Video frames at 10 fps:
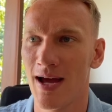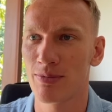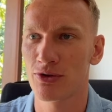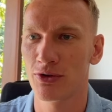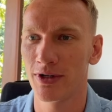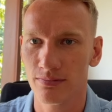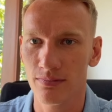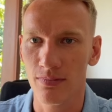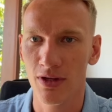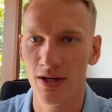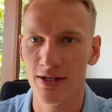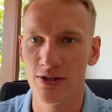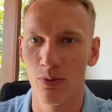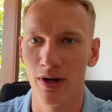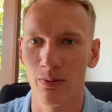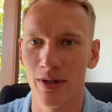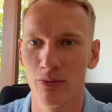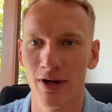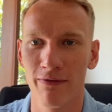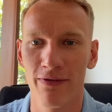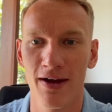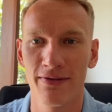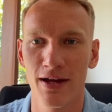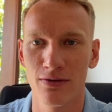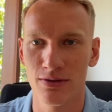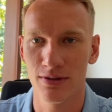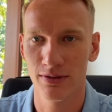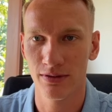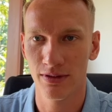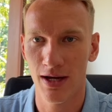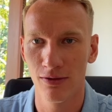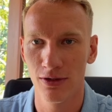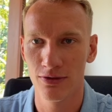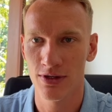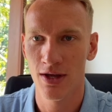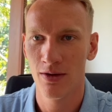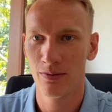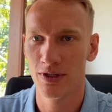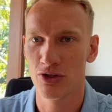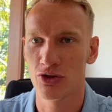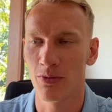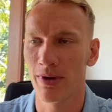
Store. It's the one with more than 5,000 uh, downloads with the shopping